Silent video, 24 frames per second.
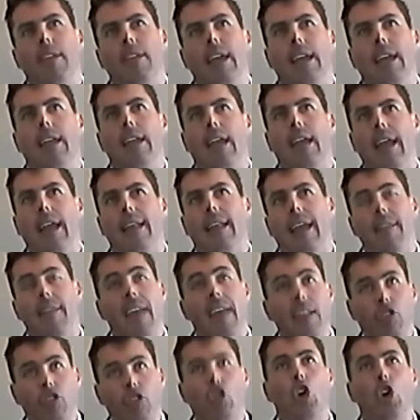And, and, and
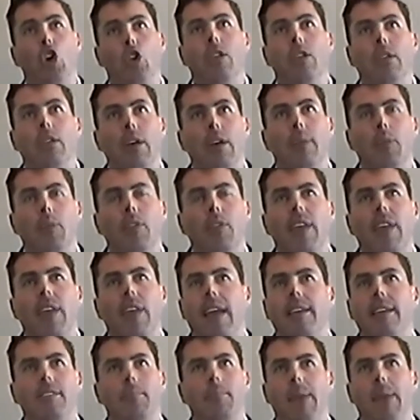that's good. I'm not saying
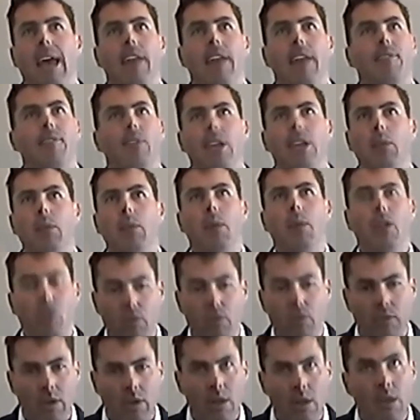it's bad for anyone
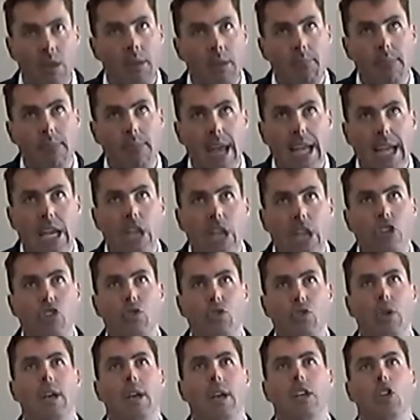who's making
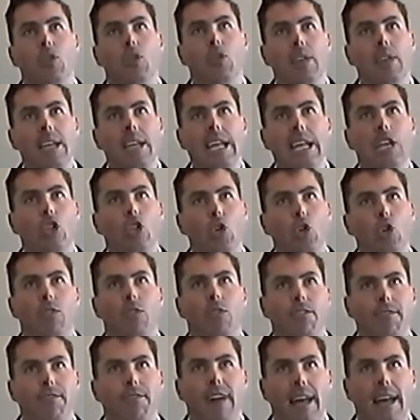sure you need good
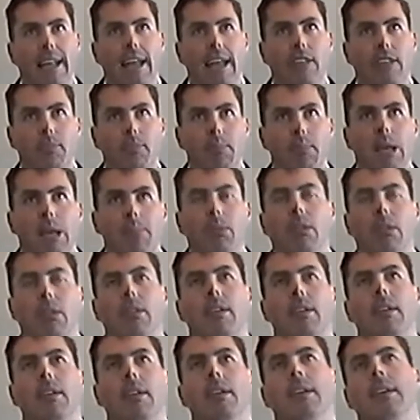finance people.
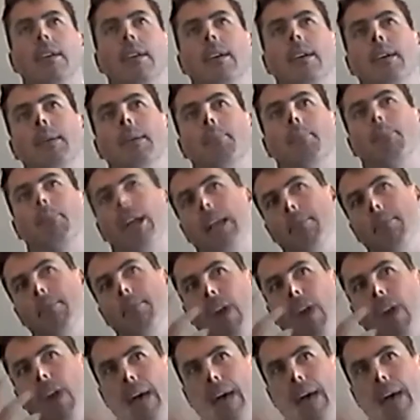But in
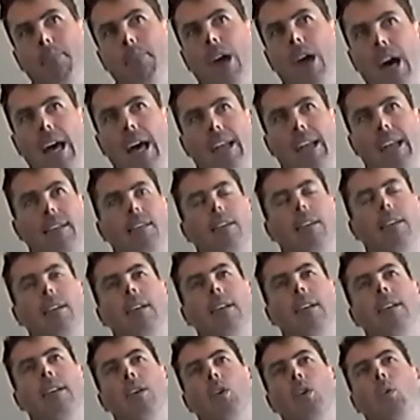my mind,
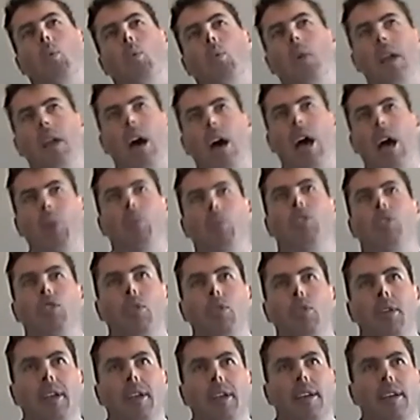when I was
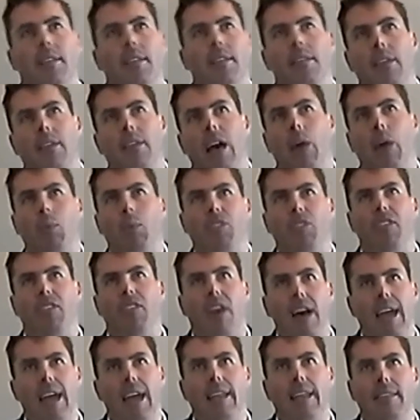doing it, I was
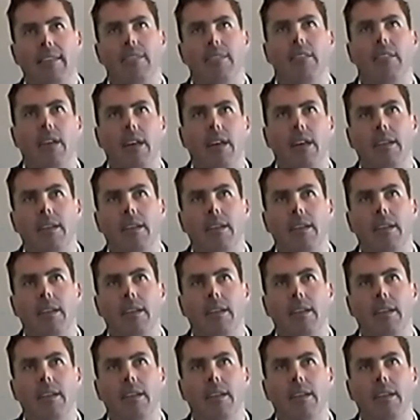dying inside.